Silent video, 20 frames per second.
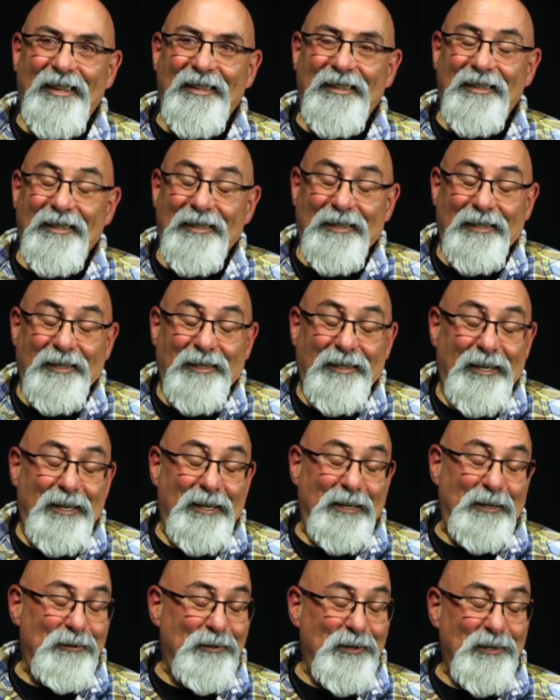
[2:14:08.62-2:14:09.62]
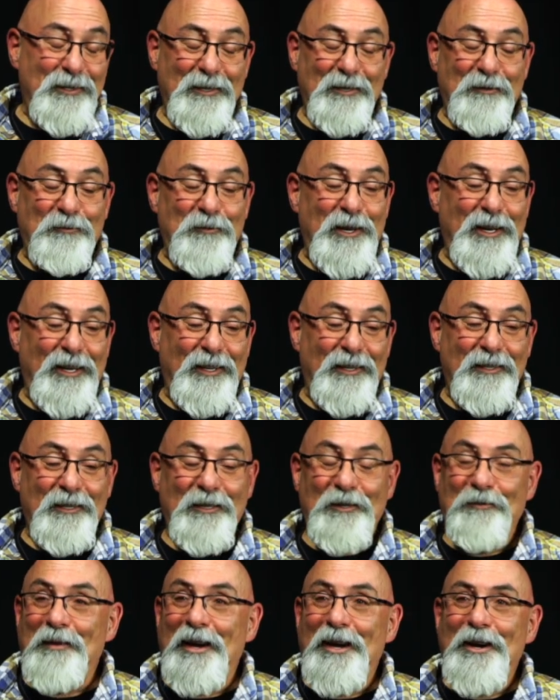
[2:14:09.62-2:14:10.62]
This is it. This is me. This
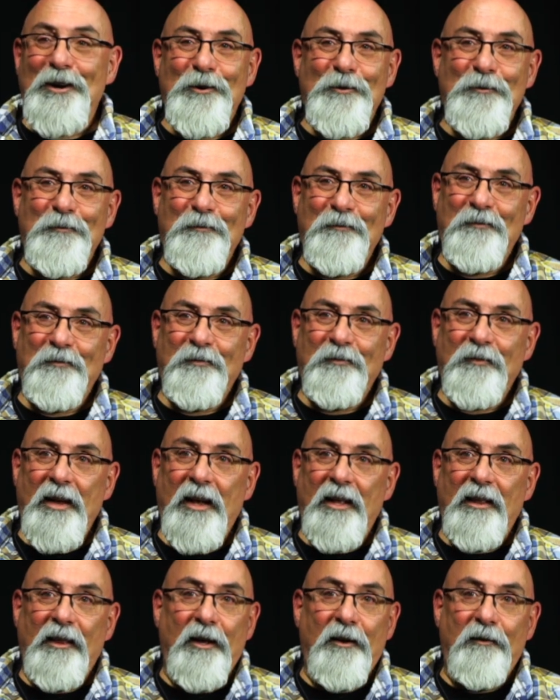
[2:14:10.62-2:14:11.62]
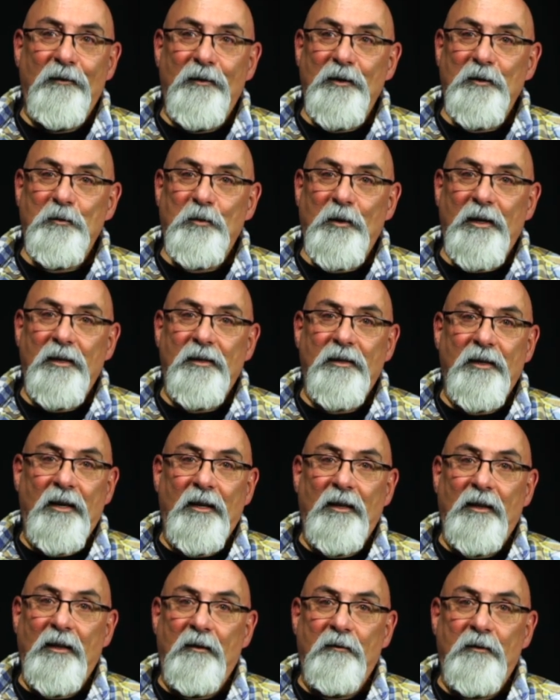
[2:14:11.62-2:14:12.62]
is my home. I love this place, and
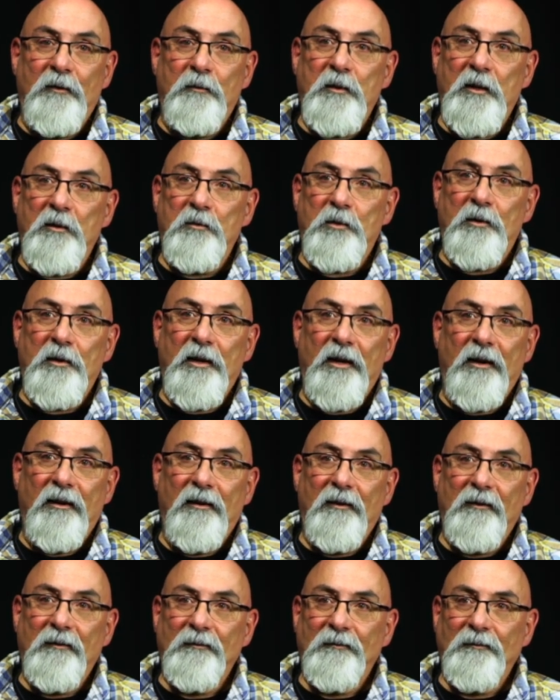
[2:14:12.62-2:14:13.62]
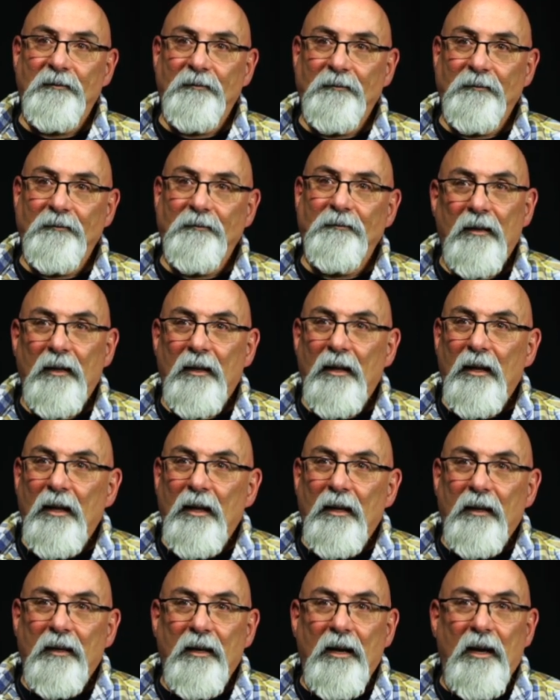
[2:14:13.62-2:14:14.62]
I love the people here.
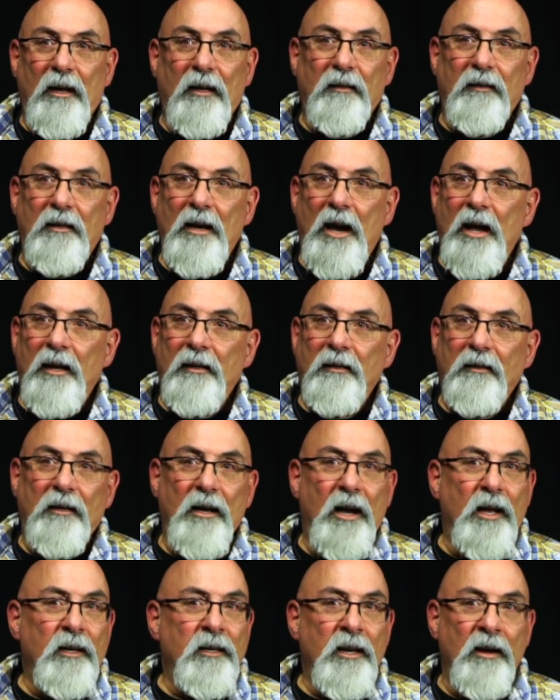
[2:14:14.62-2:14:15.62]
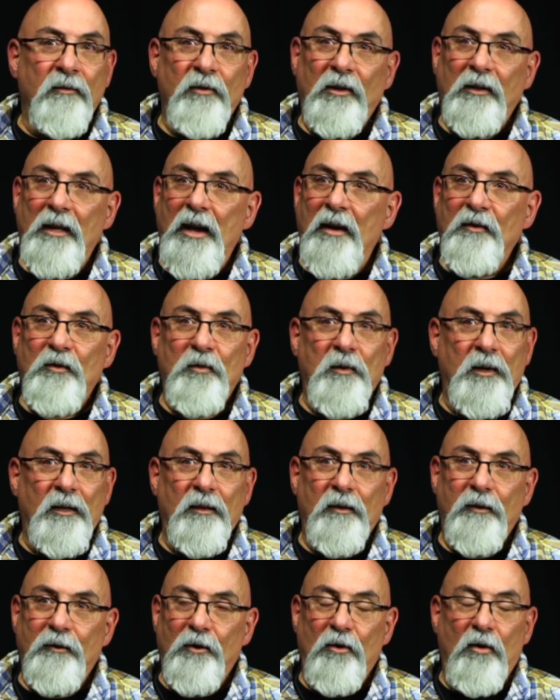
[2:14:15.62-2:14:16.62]
God never left me
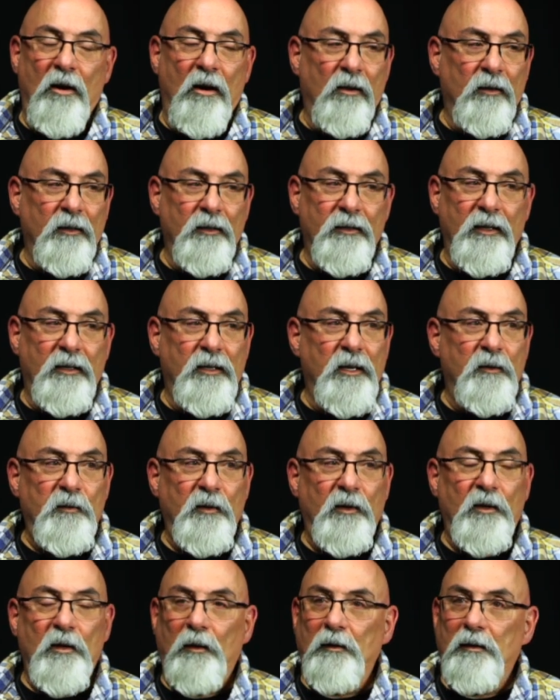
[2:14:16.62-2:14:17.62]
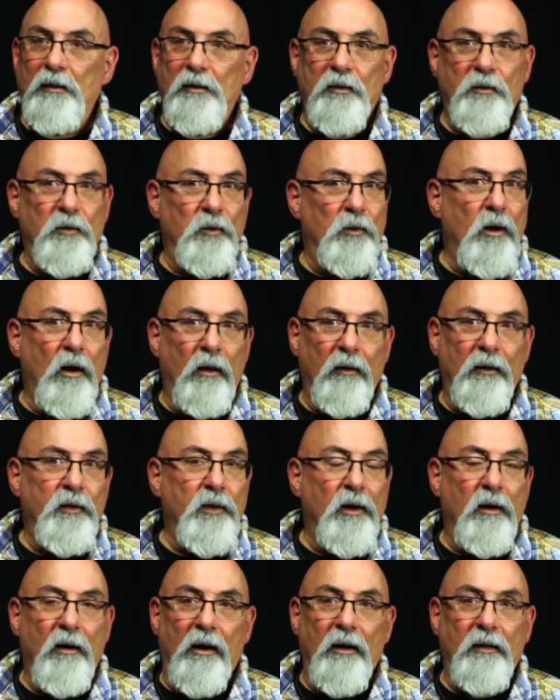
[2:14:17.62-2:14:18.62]
through all of the difficulties, through all of
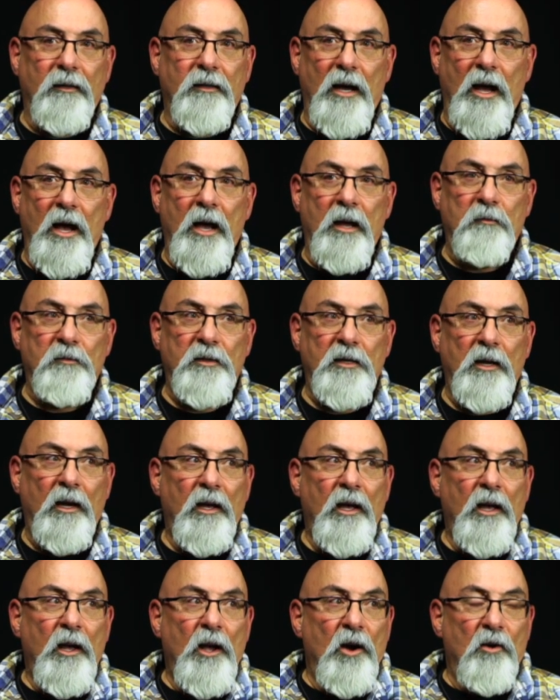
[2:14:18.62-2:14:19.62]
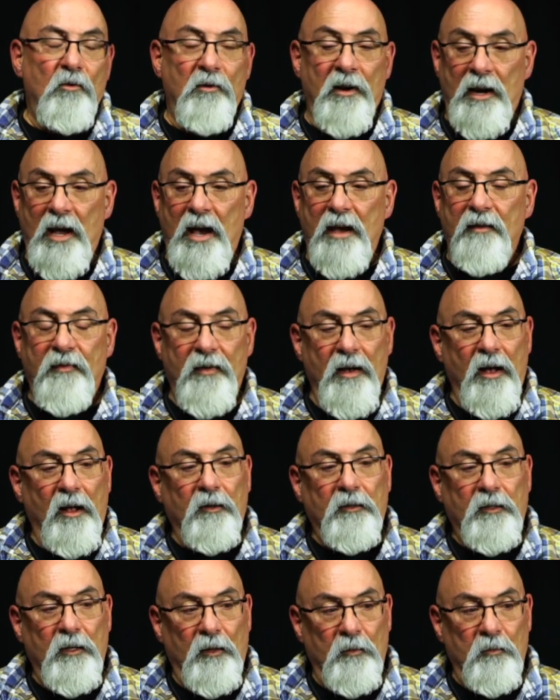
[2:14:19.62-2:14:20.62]
the hard times when I
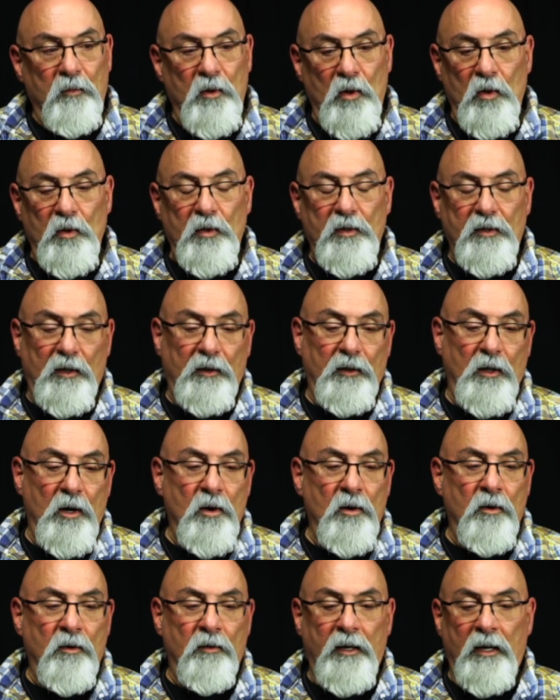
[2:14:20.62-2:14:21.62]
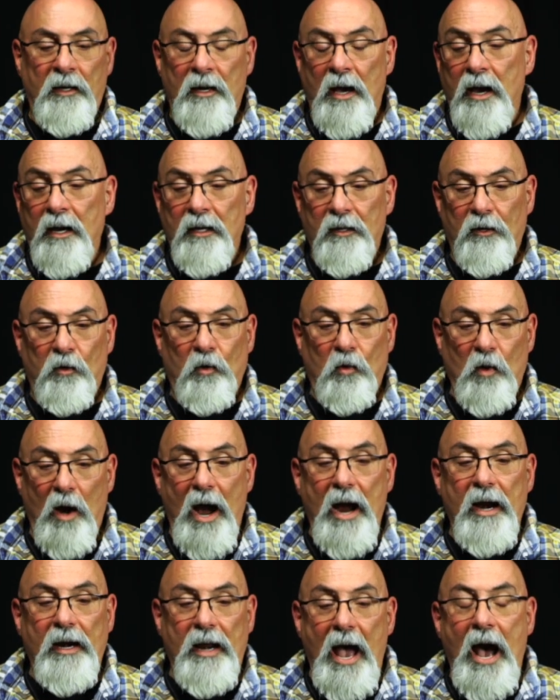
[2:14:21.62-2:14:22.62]
felt the most alone and I
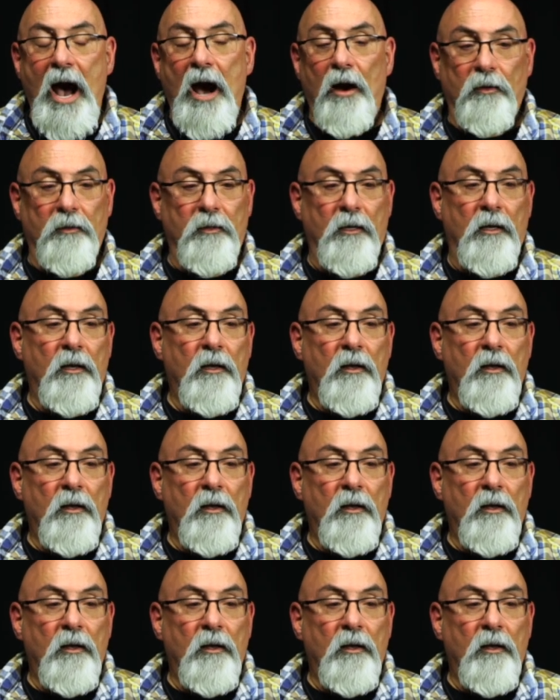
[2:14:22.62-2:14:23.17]
cried out.